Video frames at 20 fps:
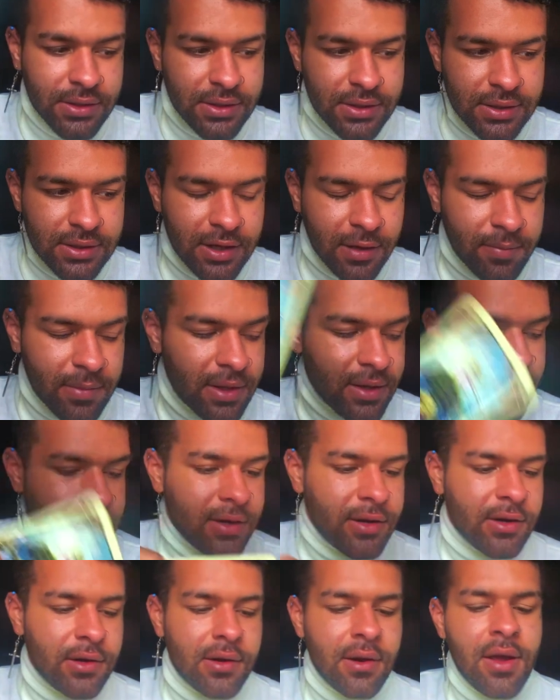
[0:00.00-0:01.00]
does come in
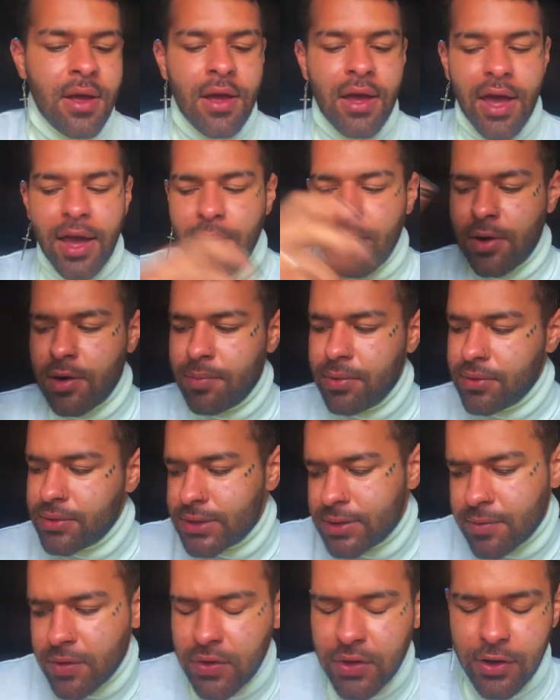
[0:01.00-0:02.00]
here. I want to pull
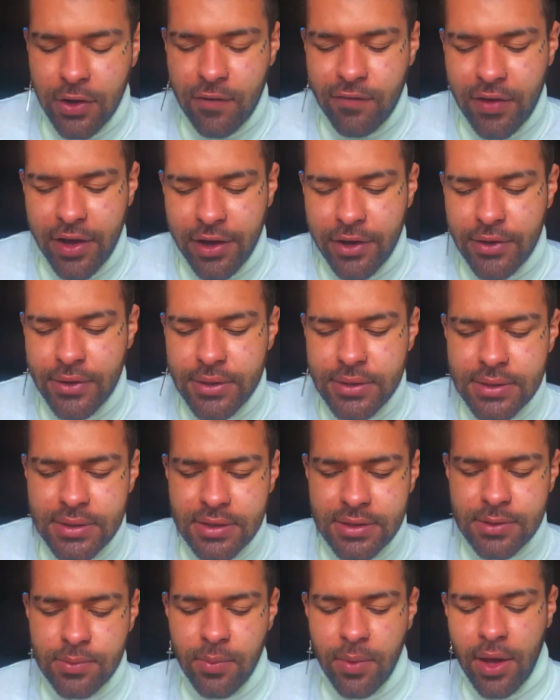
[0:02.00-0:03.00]
some clarifiers
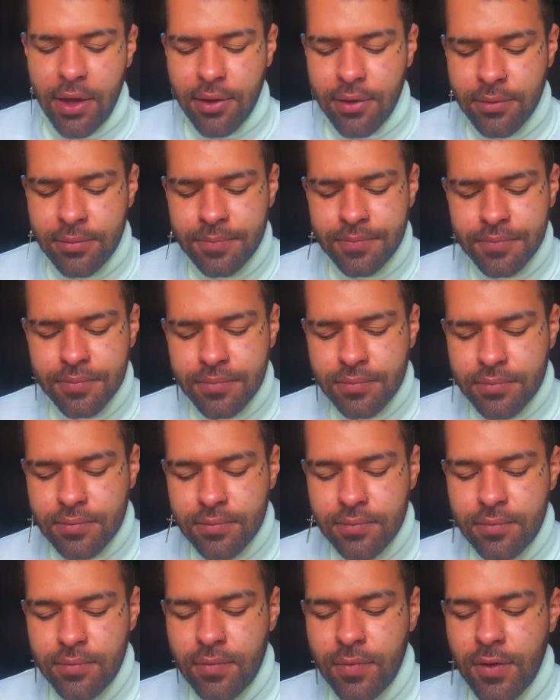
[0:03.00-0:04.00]
as well
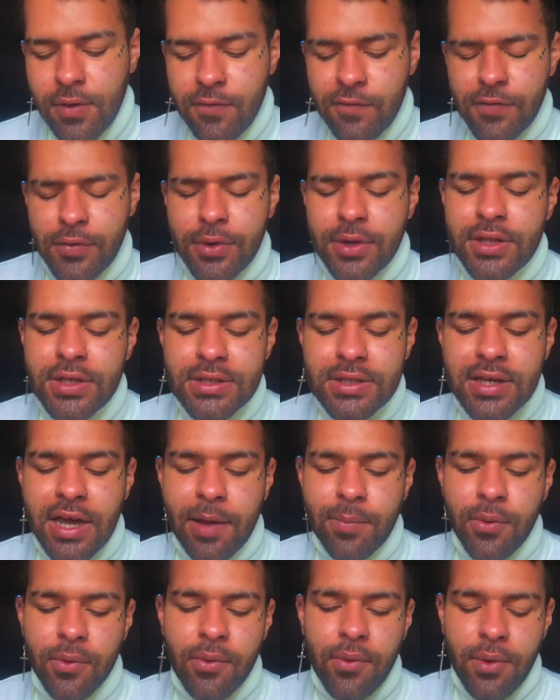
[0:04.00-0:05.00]
for this
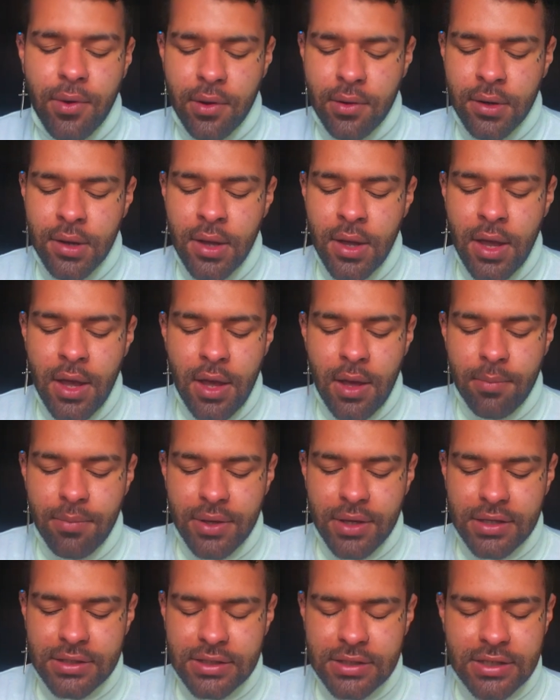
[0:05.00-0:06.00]
Capricorn,
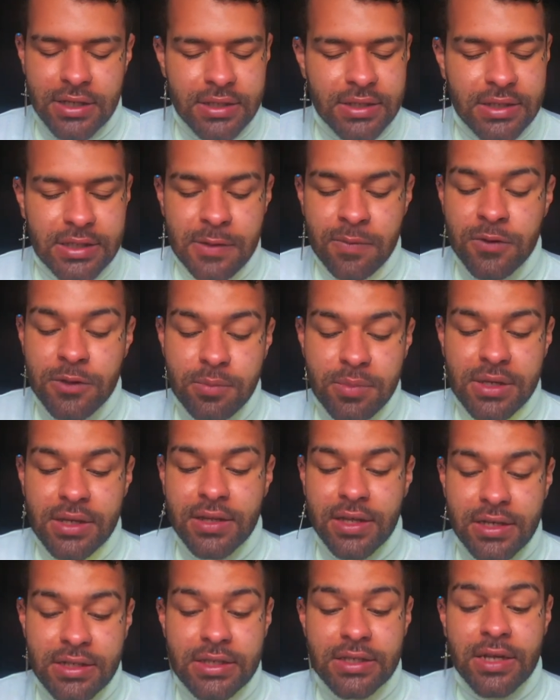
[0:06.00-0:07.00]
because it does seem to be
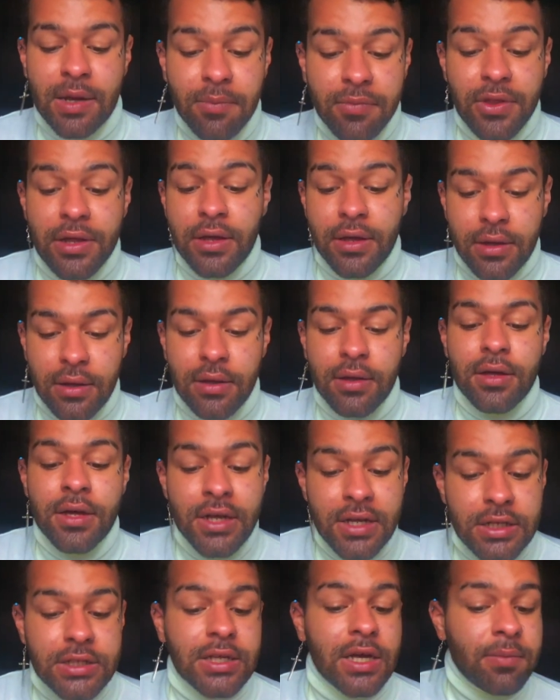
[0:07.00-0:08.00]
like something
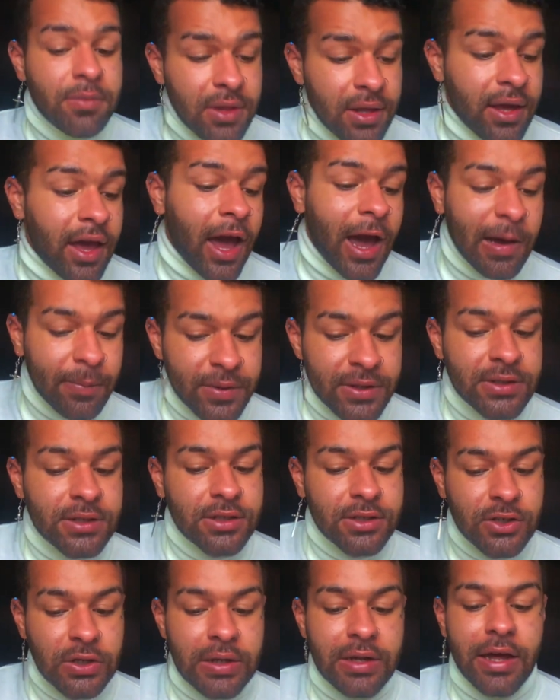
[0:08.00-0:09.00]
happened
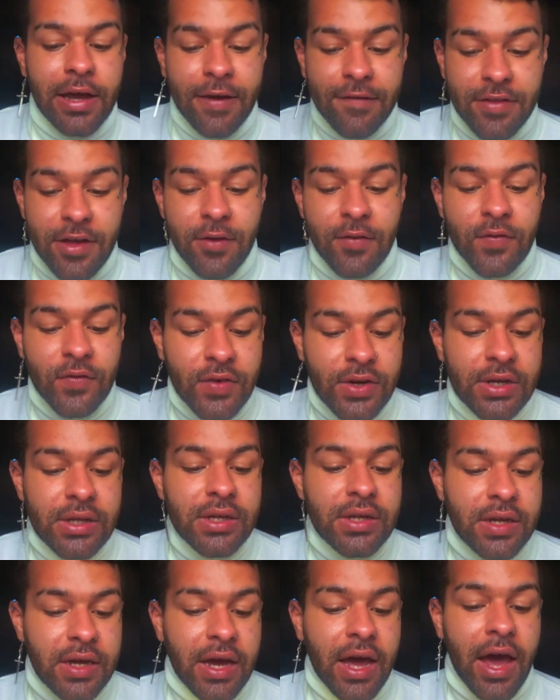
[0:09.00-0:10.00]
in your life that
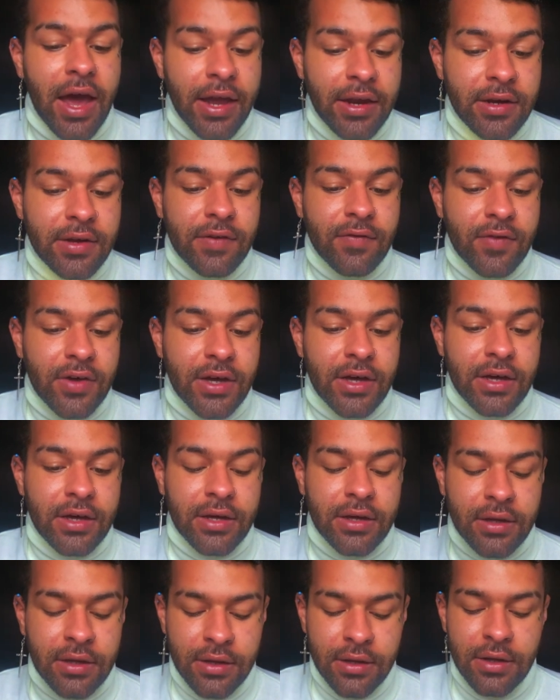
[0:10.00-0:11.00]
really kind
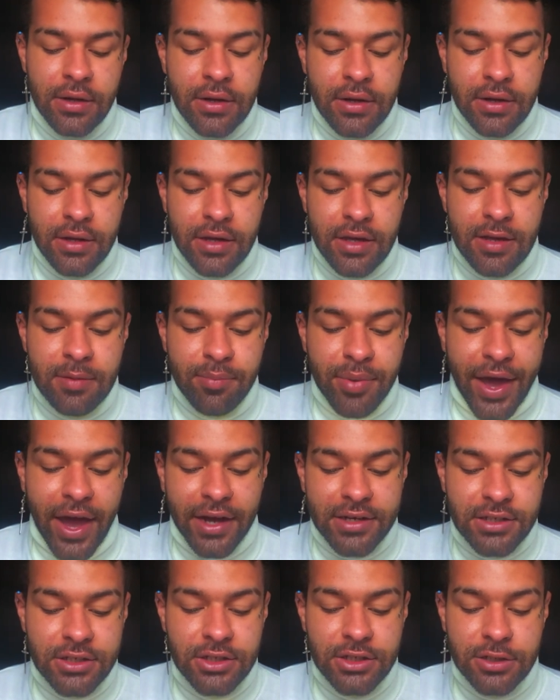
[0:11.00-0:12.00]
of
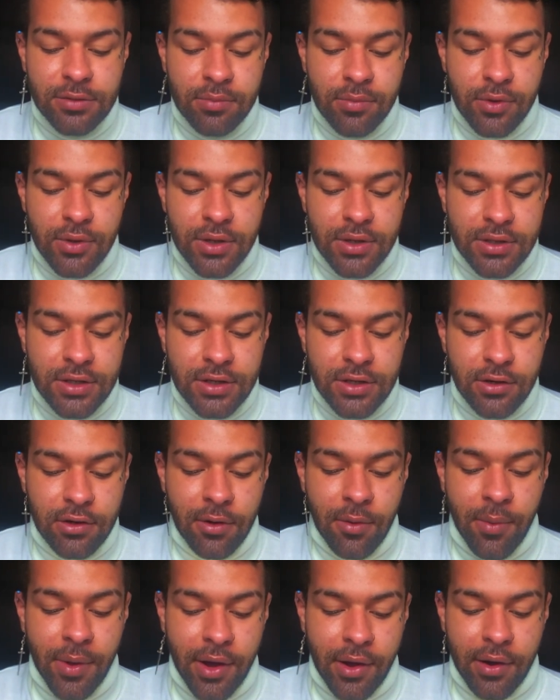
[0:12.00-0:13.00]
impacted you more than you're
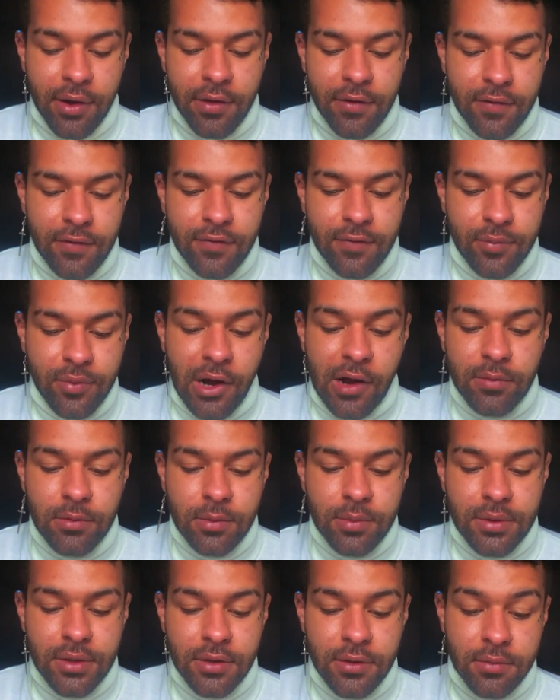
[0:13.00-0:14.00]
aware of,
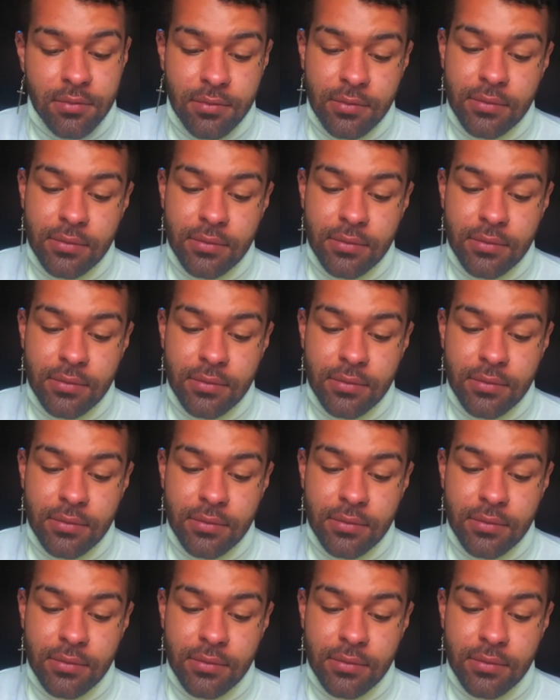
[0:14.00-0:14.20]
probably,